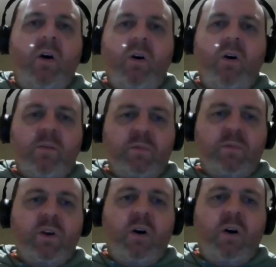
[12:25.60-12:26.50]
on
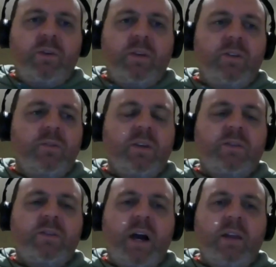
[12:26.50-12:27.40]
golf, and this is what
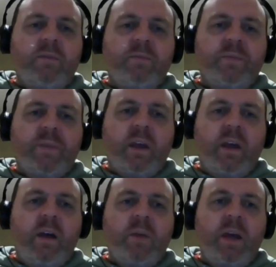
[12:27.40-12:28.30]
he's done.
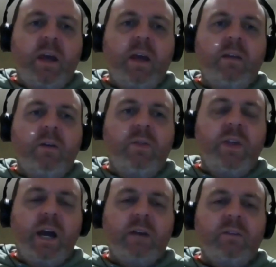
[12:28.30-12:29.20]
And
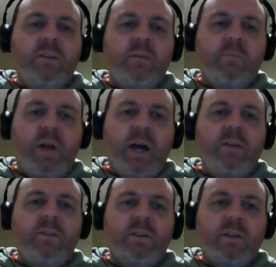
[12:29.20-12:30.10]
the actor that
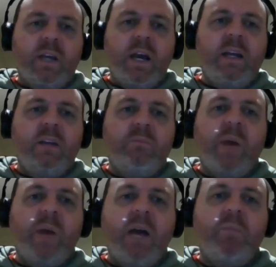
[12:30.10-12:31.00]
plays this caddy is
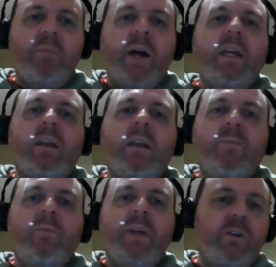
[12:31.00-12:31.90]
Bad Bunny.
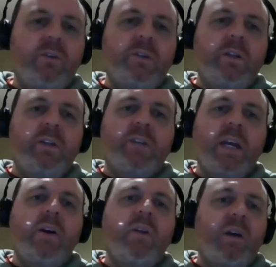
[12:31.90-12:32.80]
Now, this guy's a
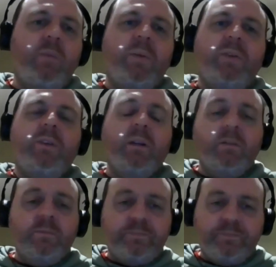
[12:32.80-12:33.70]
Latino rapper
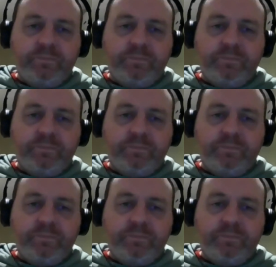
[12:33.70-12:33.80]
singer.